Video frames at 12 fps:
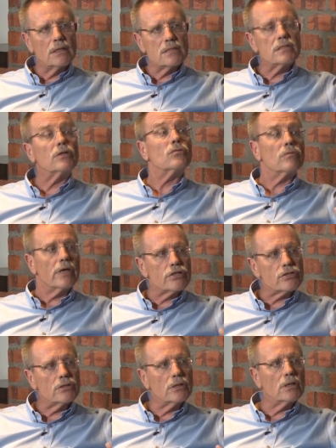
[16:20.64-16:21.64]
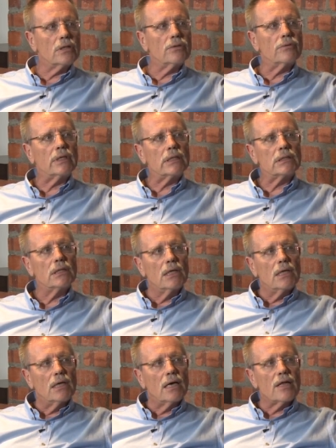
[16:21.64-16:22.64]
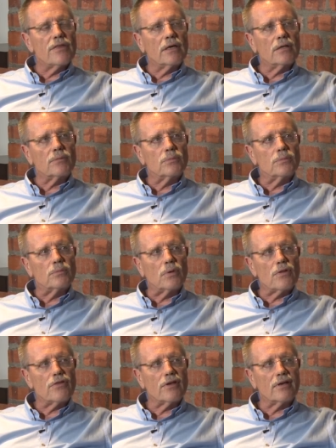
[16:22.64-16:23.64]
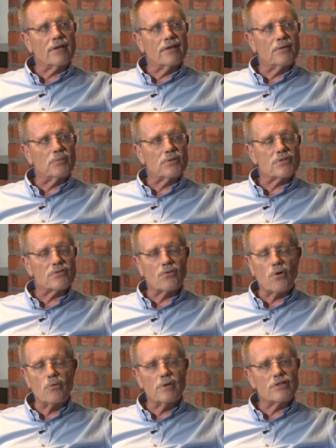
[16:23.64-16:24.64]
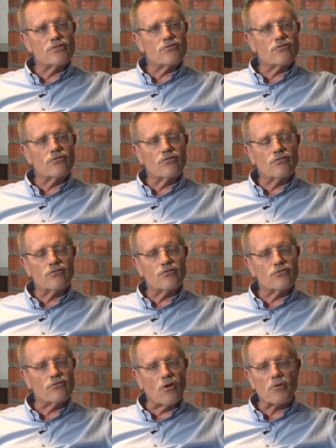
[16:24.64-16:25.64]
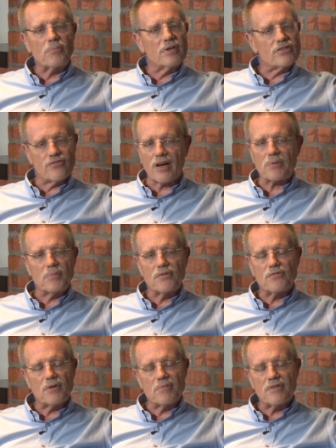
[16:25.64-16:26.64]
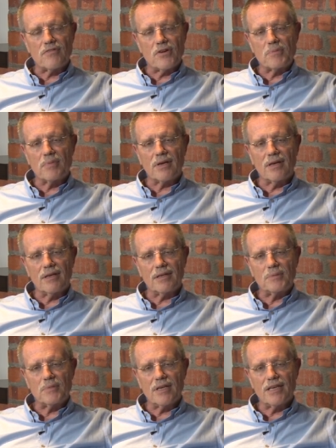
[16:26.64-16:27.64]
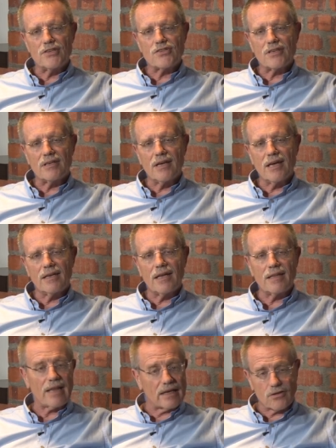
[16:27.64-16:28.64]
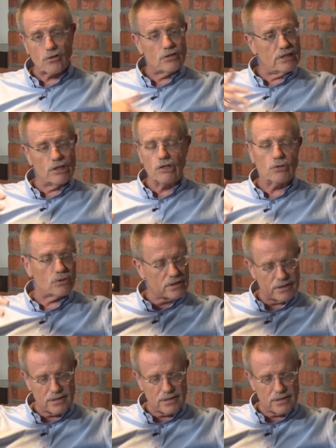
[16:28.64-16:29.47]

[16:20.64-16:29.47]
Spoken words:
situational, right? I think one thing was always struck me from the very beginning in Malaysia, and that continued